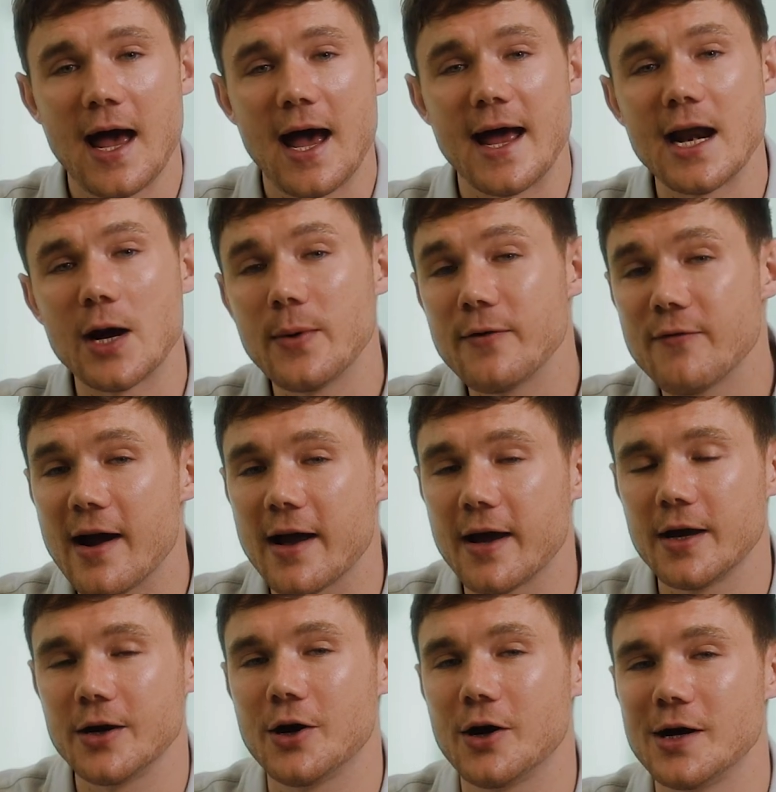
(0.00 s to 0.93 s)
And now we
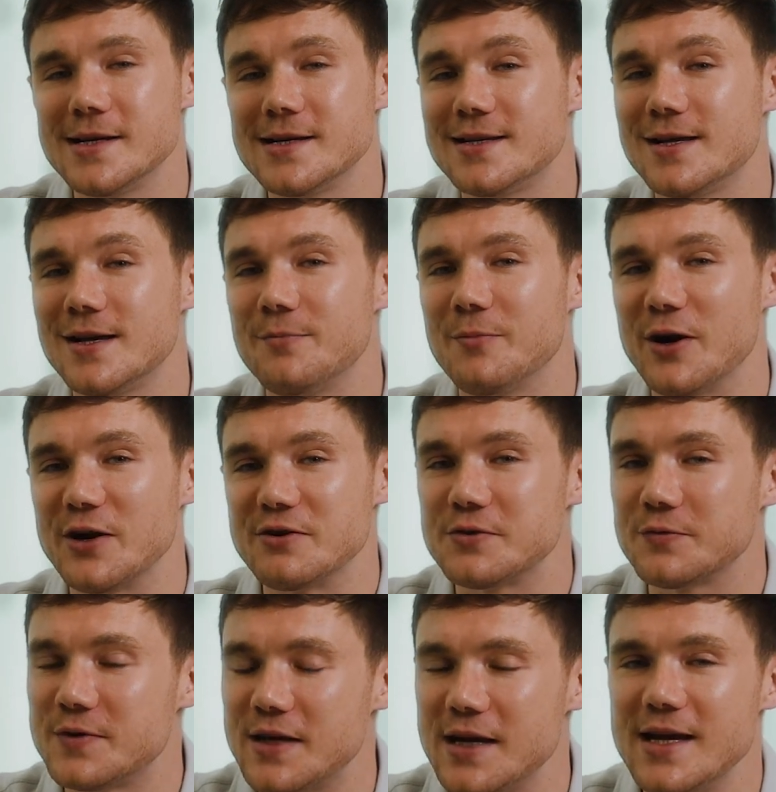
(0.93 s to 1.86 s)
recognize that
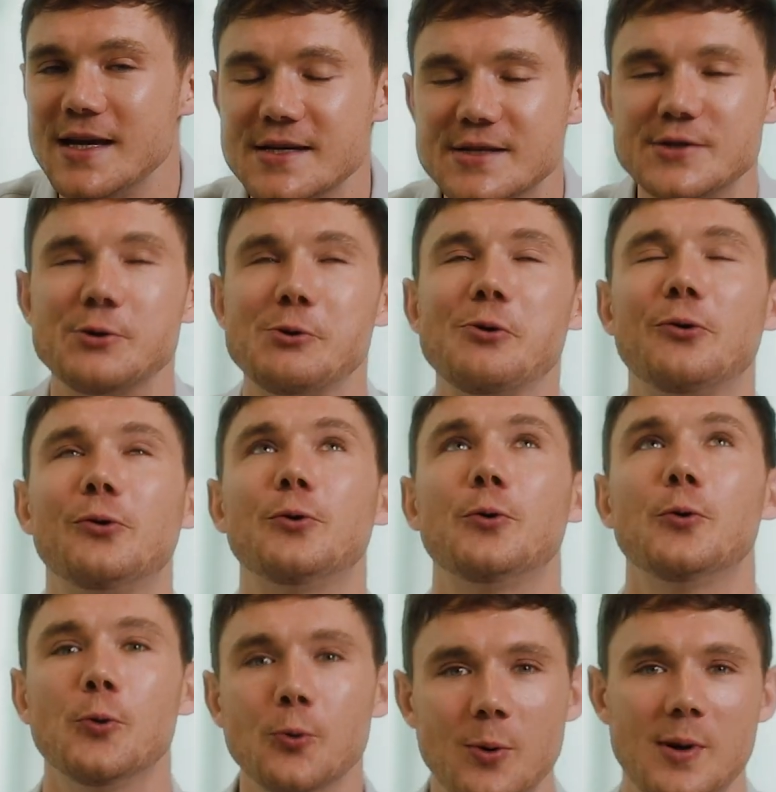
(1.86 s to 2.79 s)
Microsoft is not
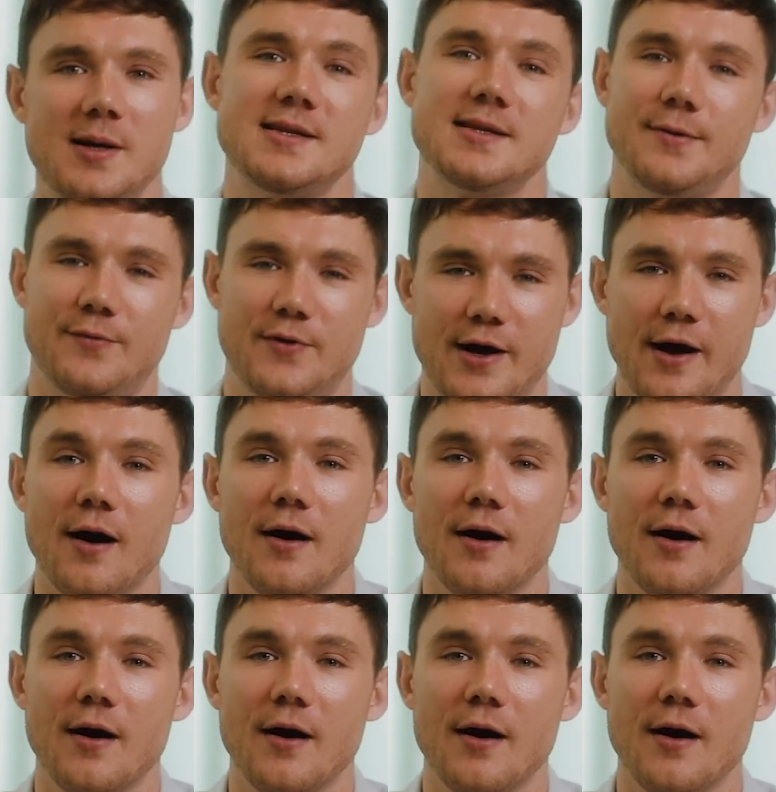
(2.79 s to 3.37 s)
always the right